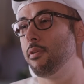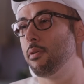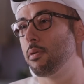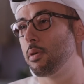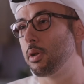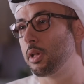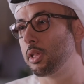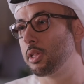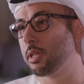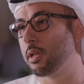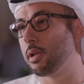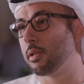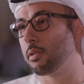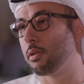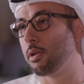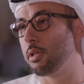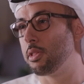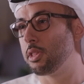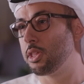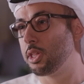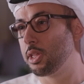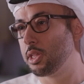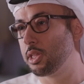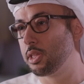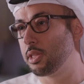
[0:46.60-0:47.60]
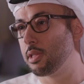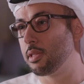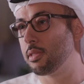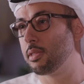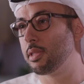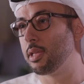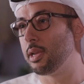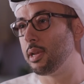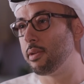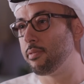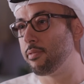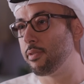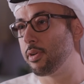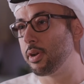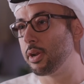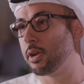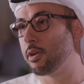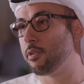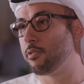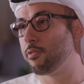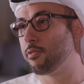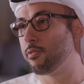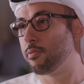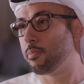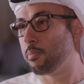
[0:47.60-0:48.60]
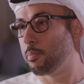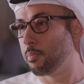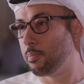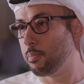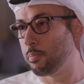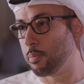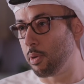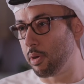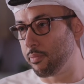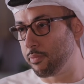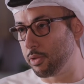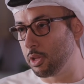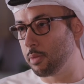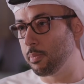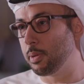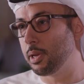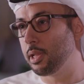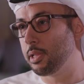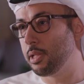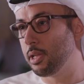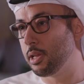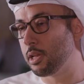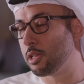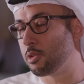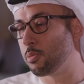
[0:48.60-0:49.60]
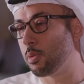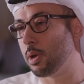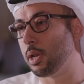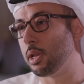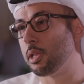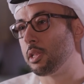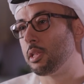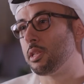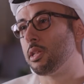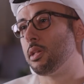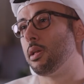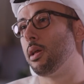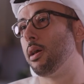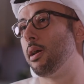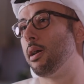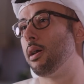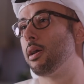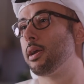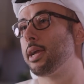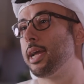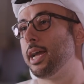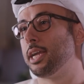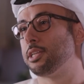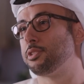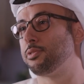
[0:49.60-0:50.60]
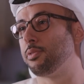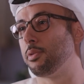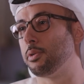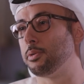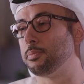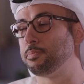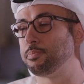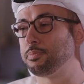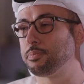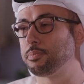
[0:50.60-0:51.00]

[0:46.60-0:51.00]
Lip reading: focused on consistent delivering of profitability as well as cash flow.